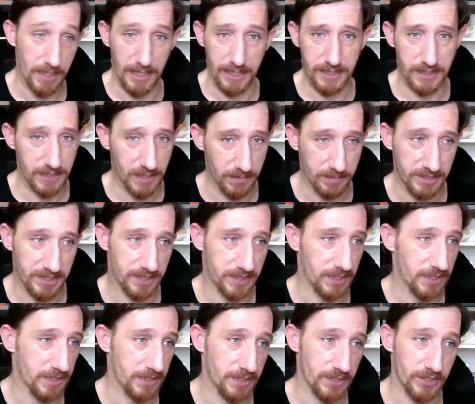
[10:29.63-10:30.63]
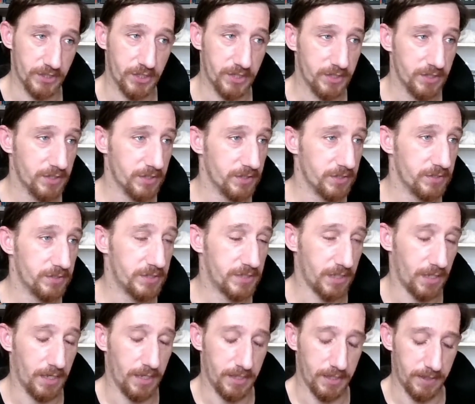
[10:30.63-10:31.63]
like CinemaSins,
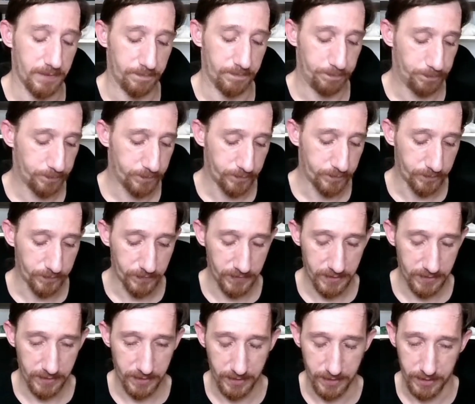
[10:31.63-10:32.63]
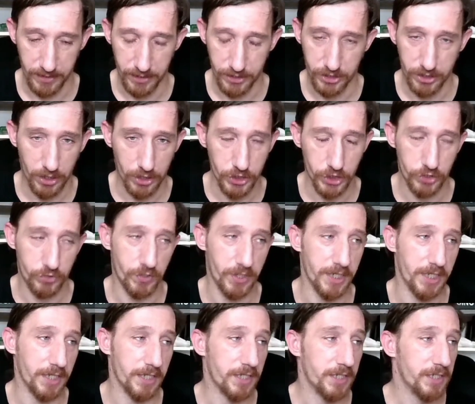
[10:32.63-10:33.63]
um Nostalgia
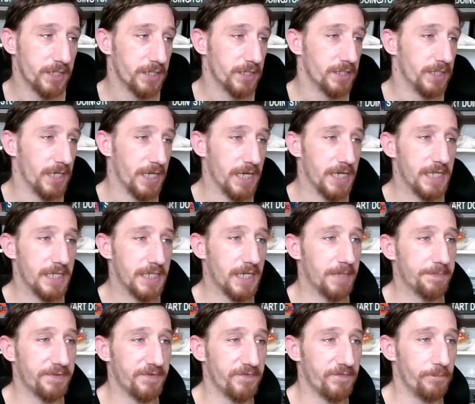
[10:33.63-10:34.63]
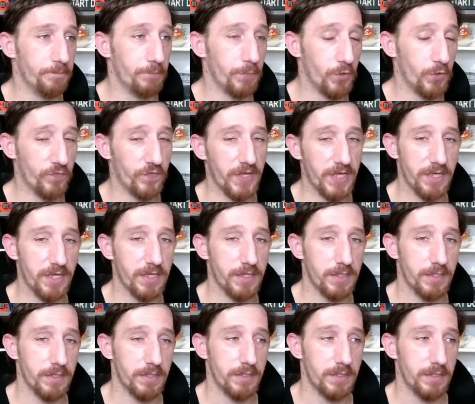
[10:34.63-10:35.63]
Critic, any type of movie
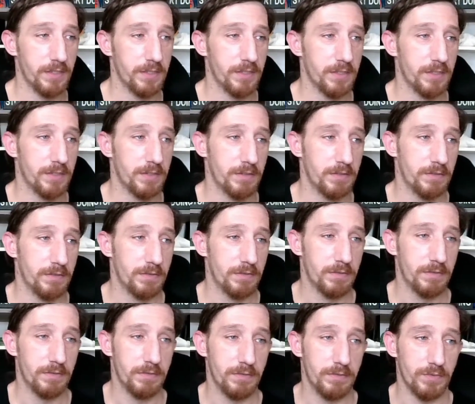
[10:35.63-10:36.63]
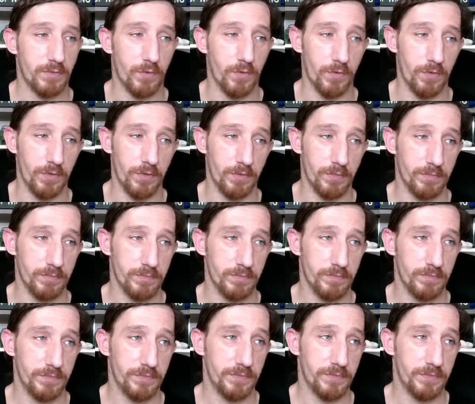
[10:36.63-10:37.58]
or